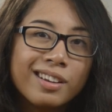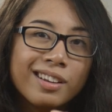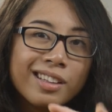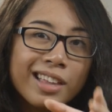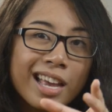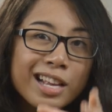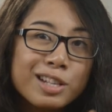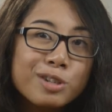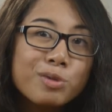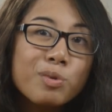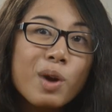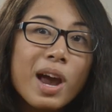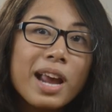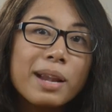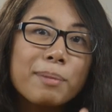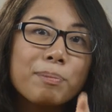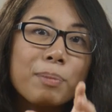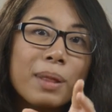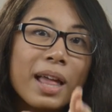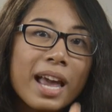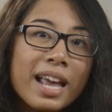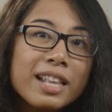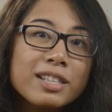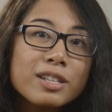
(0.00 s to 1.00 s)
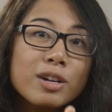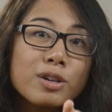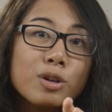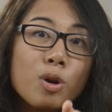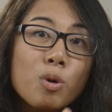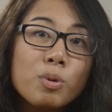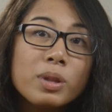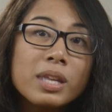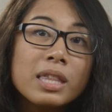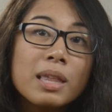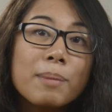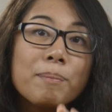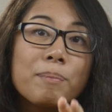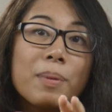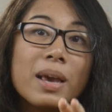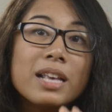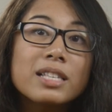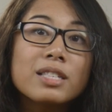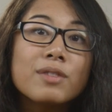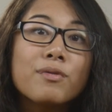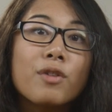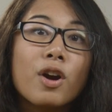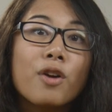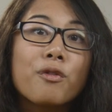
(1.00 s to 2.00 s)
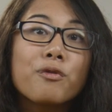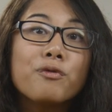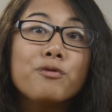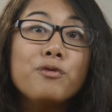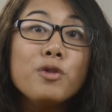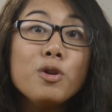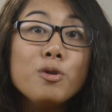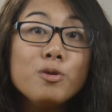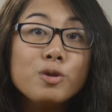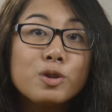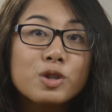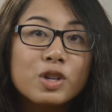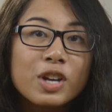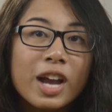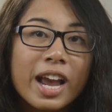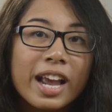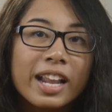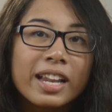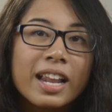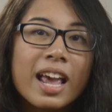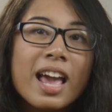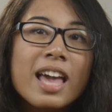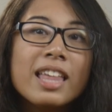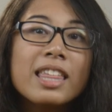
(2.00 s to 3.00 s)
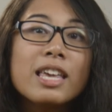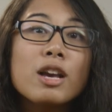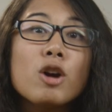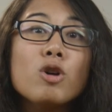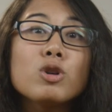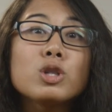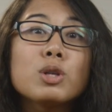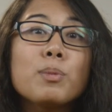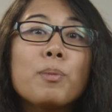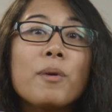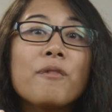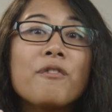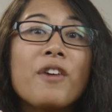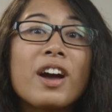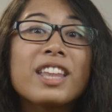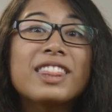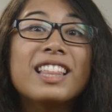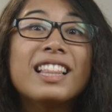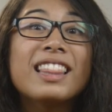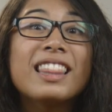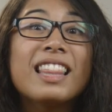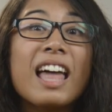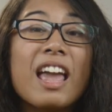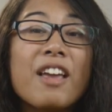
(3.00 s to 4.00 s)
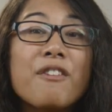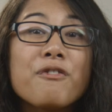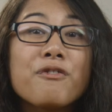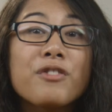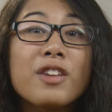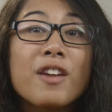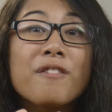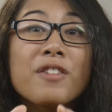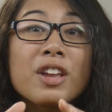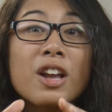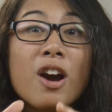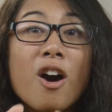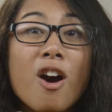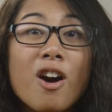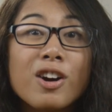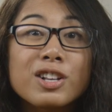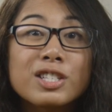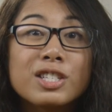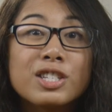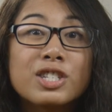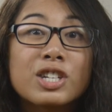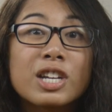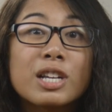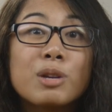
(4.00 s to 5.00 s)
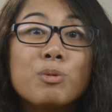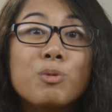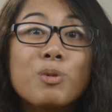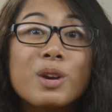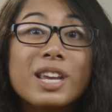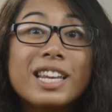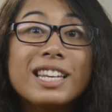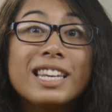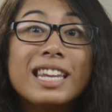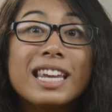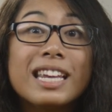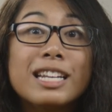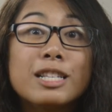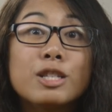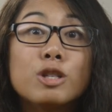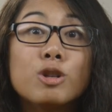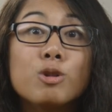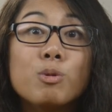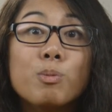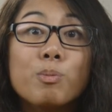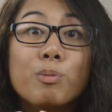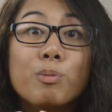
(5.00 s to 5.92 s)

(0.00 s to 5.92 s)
That's right, plants aren't only the base of our food chain, they also provide the life giving oxygen we need to